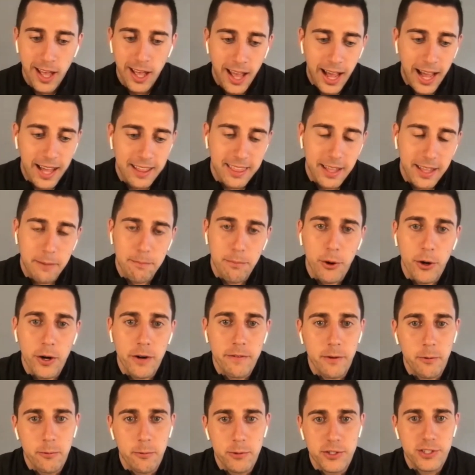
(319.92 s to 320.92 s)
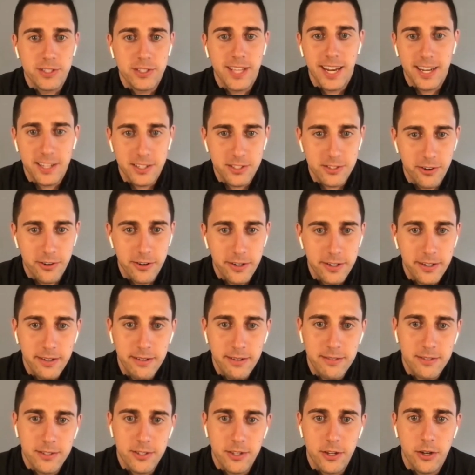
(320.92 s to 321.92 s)
I think part of it was just getting
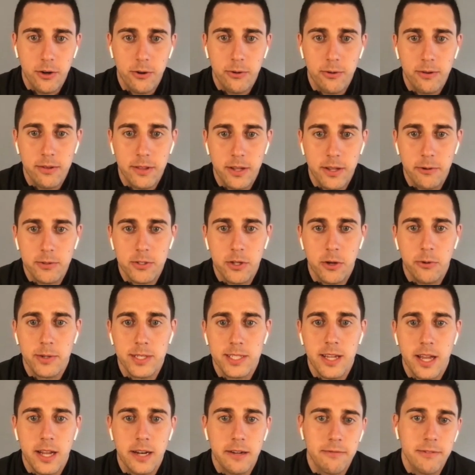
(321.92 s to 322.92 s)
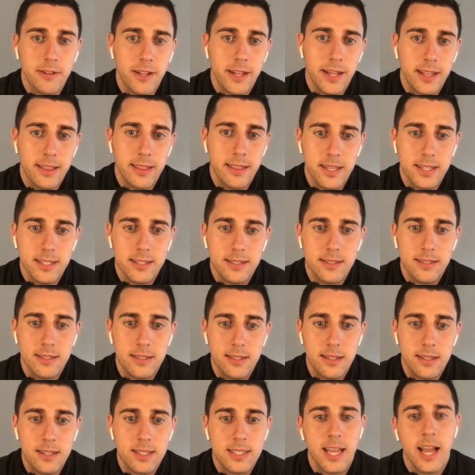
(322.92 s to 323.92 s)
started. So there was always kind of like this
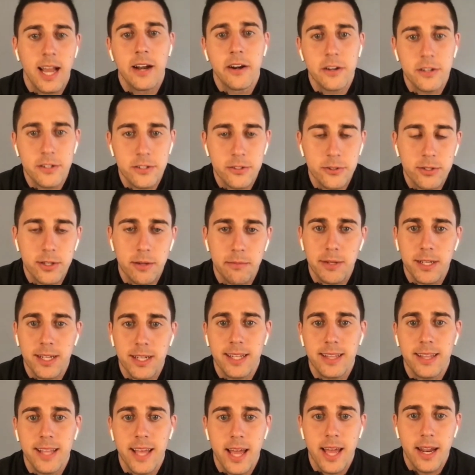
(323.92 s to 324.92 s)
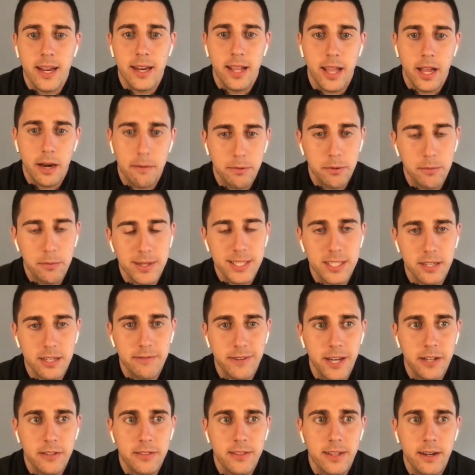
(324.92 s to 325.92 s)
desire to do something like that and kind of put myself
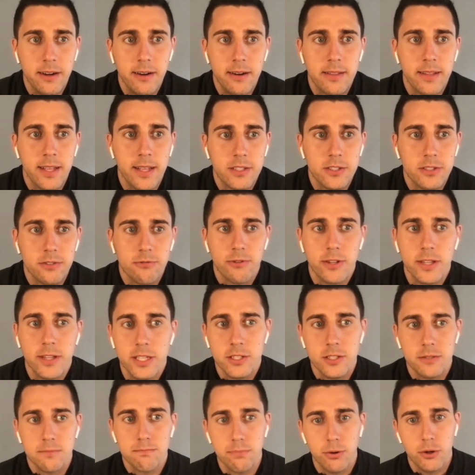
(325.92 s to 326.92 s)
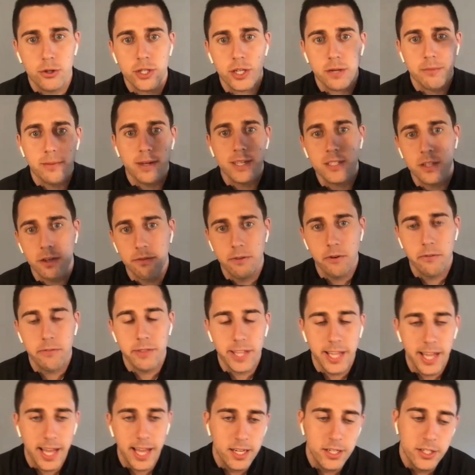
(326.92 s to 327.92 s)
out there and then just really just pushing myself over
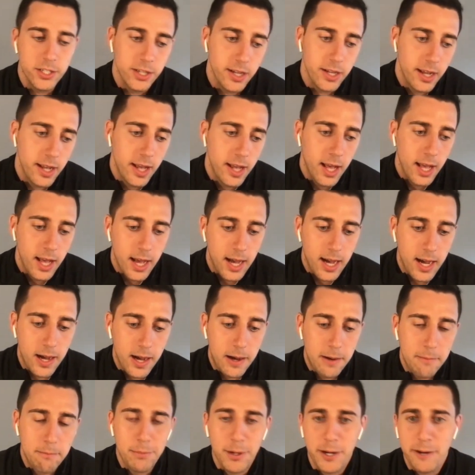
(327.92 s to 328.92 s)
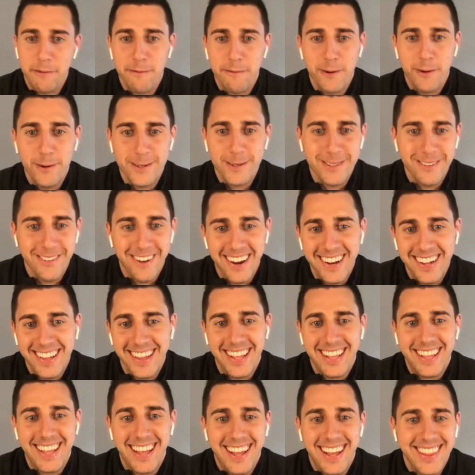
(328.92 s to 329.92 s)
the edge um, but at first, right,
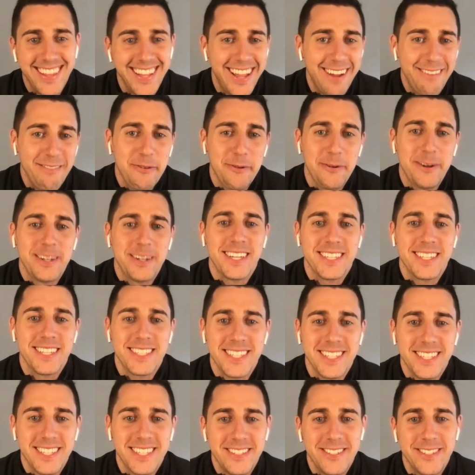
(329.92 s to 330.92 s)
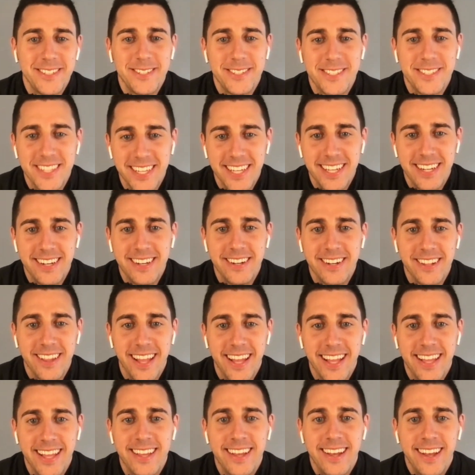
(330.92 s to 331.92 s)
like I think everyone does it. You, you see it and you're
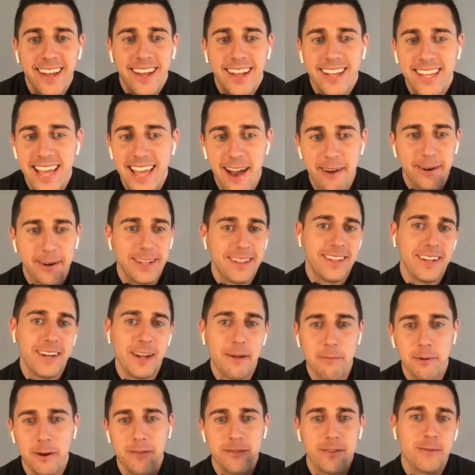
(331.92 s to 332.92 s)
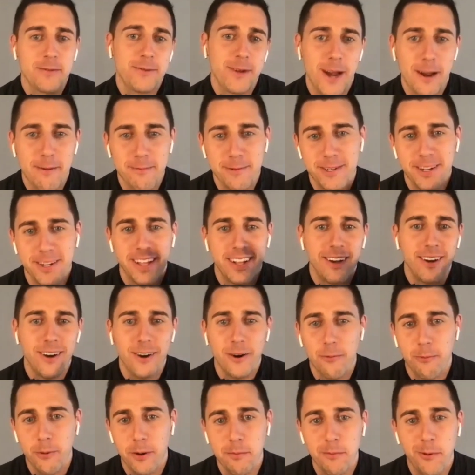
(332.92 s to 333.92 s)
like counting the number of subscribers. You're like,
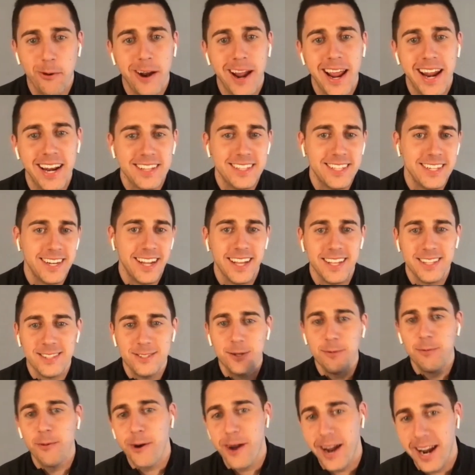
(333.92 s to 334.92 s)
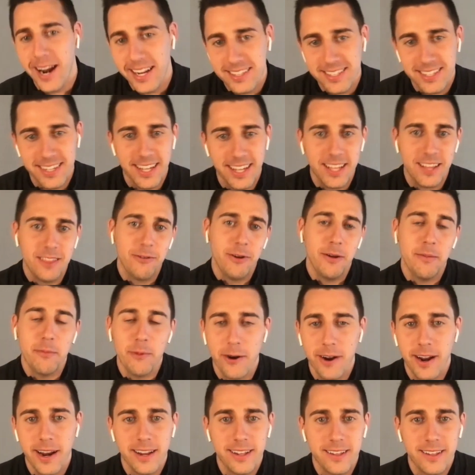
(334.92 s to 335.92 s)
oh, one more added today, two more added today, three
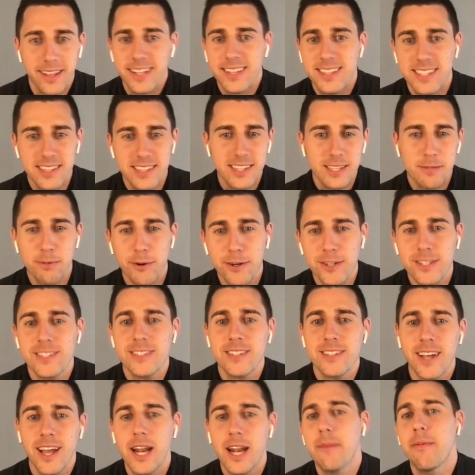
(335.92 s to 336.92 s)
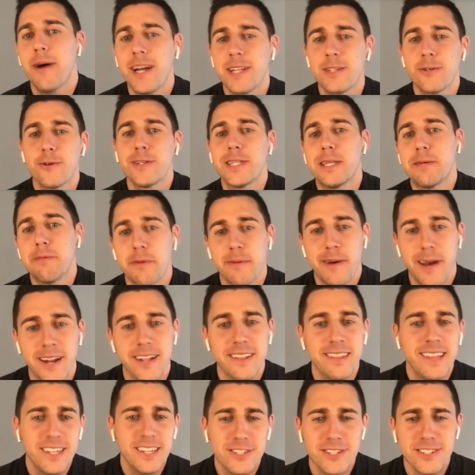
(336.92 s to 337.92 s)
more added. Like, did this person sign up? I told them about
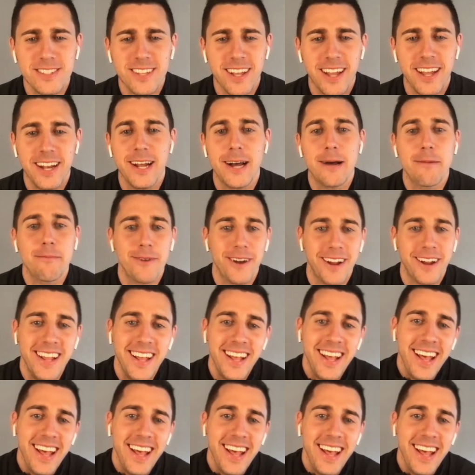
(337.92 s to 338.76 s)
it. They should sign up, right?